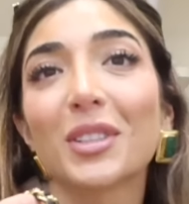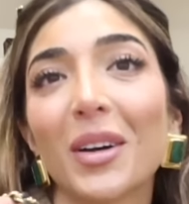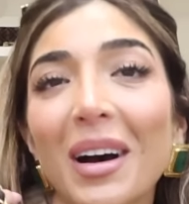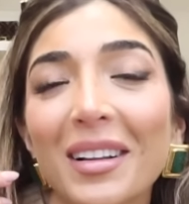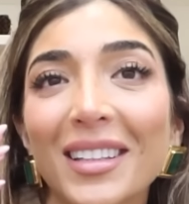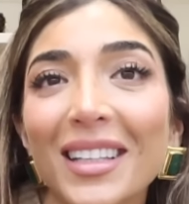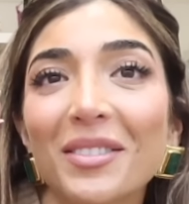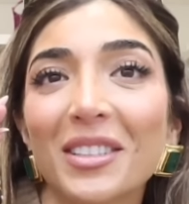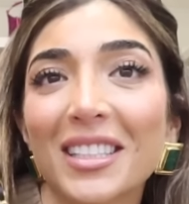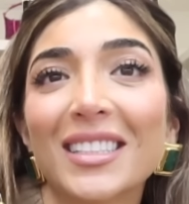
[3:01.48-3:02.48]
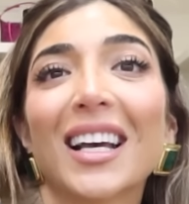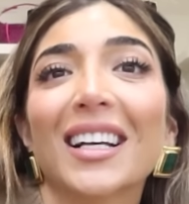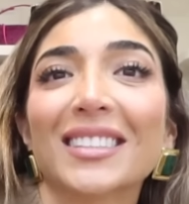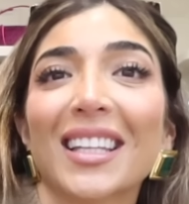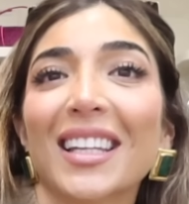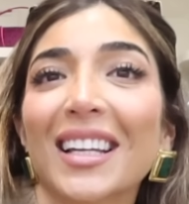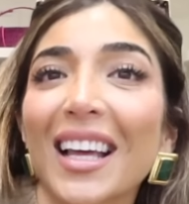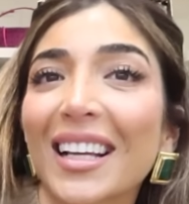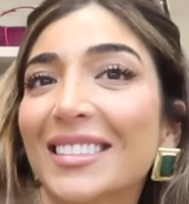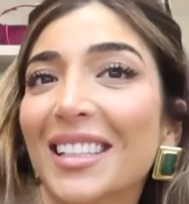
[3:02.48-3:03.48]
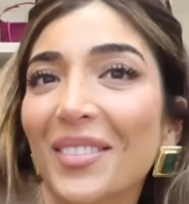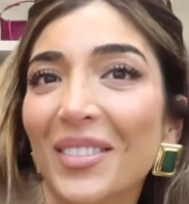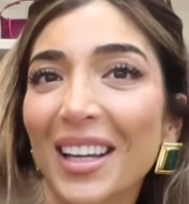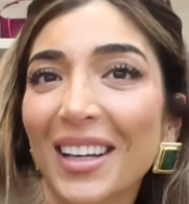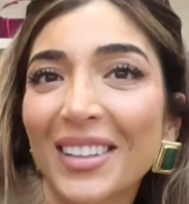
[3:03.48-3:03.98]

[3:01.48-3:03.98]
So I'll leave the details and the links down below.